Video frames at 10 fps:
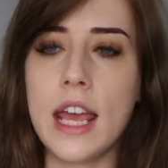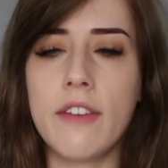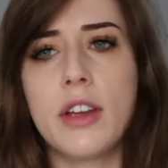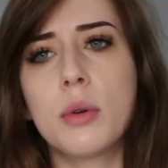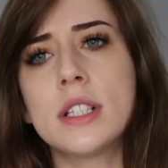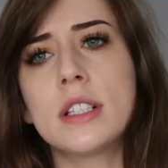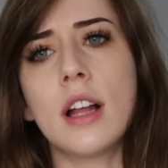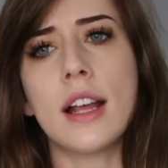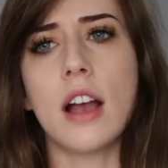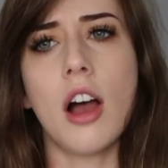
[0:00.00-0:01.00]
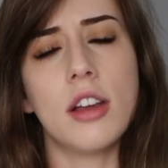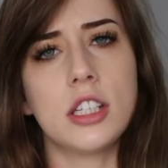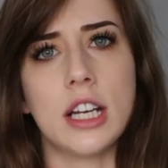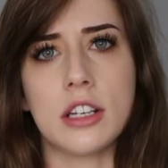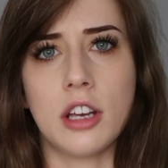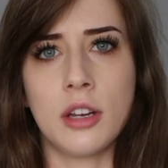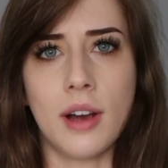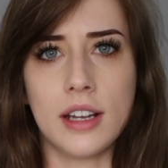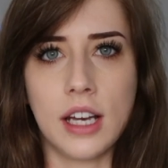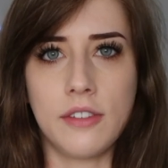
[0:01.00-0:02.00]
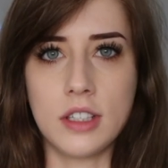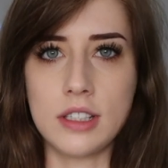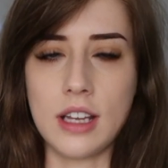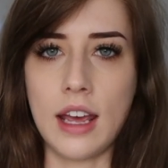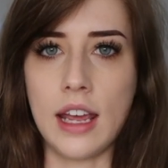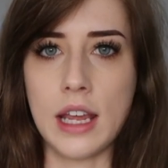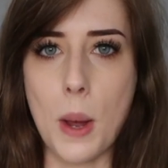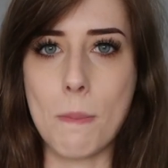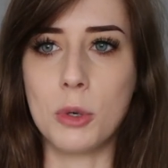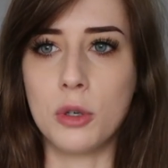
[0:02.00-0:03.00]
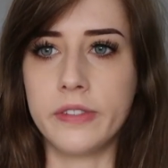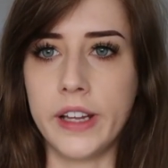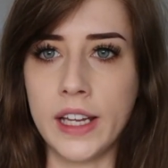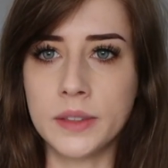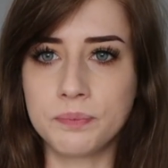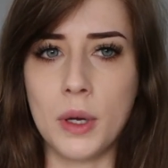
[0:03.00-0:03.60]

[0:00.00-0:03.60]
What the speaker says: If it was like eyeshadow, I'd have to say Morphe.